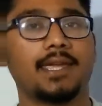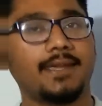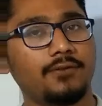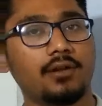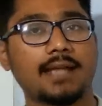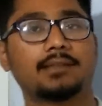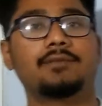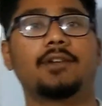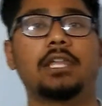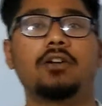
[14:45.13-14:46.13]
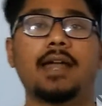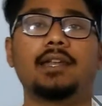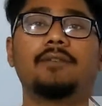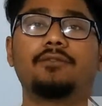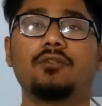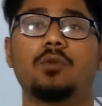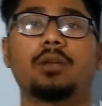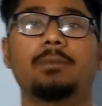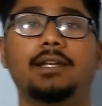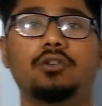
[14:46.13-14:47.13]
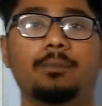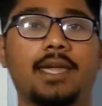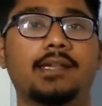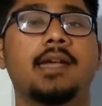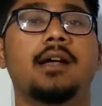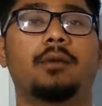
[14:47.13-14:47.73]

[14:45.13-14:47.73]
If you like this video and if you want me to make